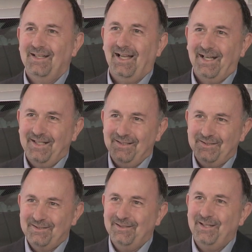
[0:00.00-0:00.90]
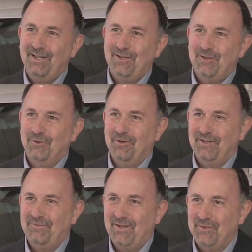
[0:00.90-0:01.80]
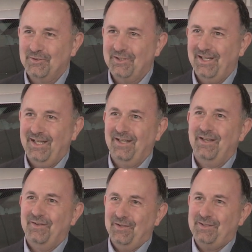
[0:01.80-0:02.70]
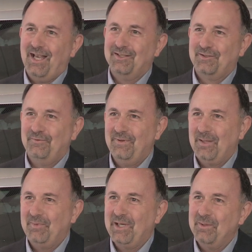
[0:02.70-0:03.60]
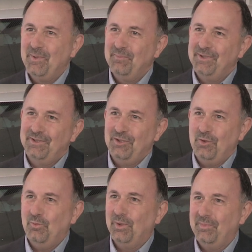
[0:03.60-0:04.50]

I can still hear your grandfather saying, the Tasca family commitment that you will